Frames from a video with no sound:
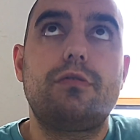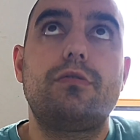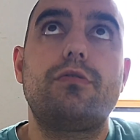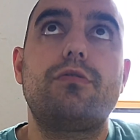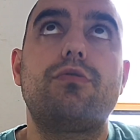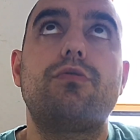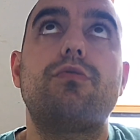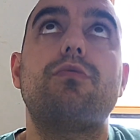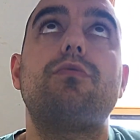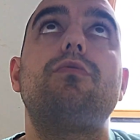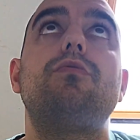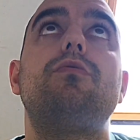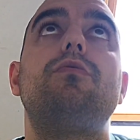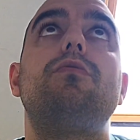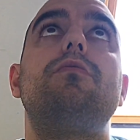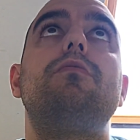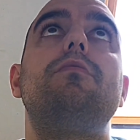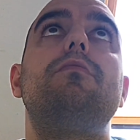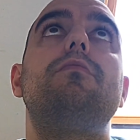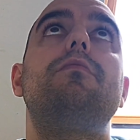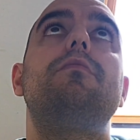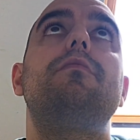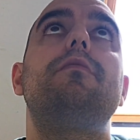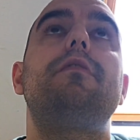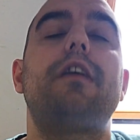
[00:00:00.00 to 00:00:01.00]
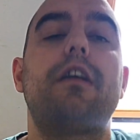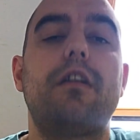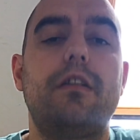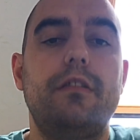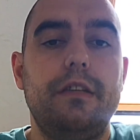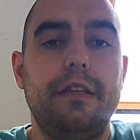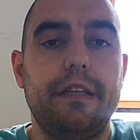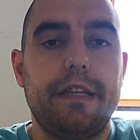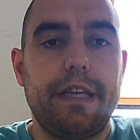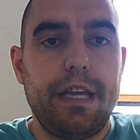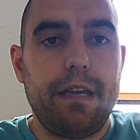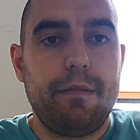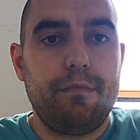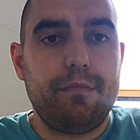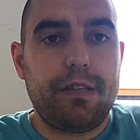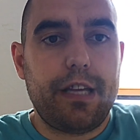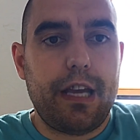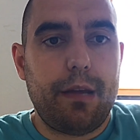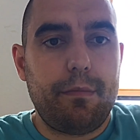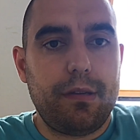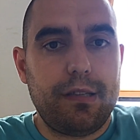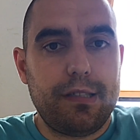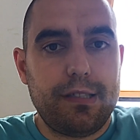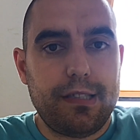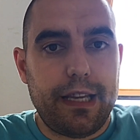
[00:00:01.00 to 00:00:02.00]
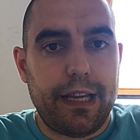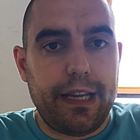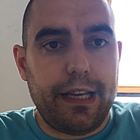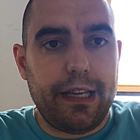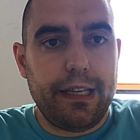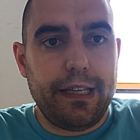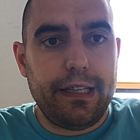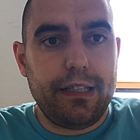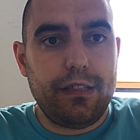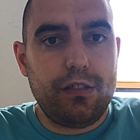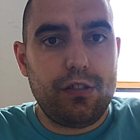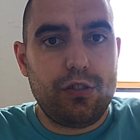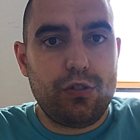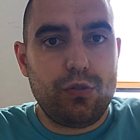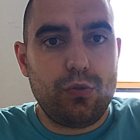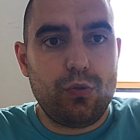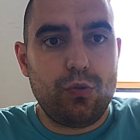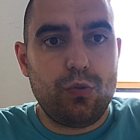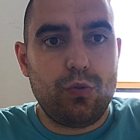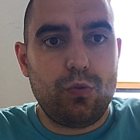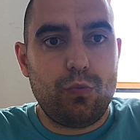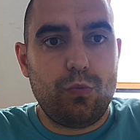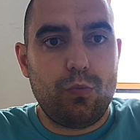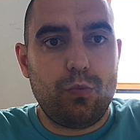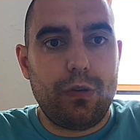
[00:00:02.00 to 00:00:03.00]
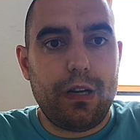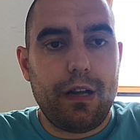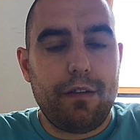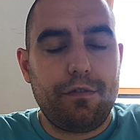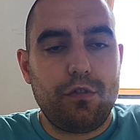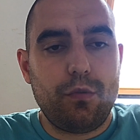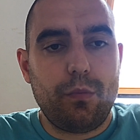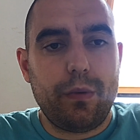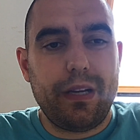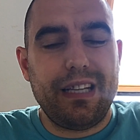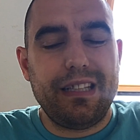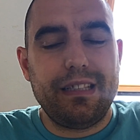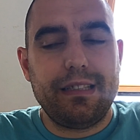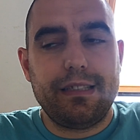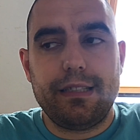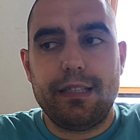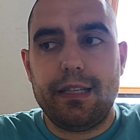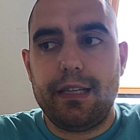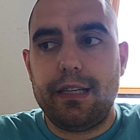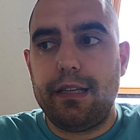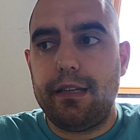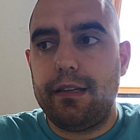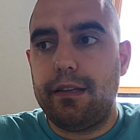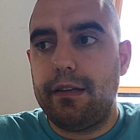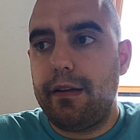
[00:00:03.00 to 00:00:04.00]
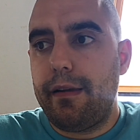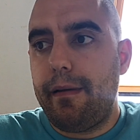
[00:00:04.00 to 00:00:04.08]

So they'll need game time to settle in. So we'll have to wait and see.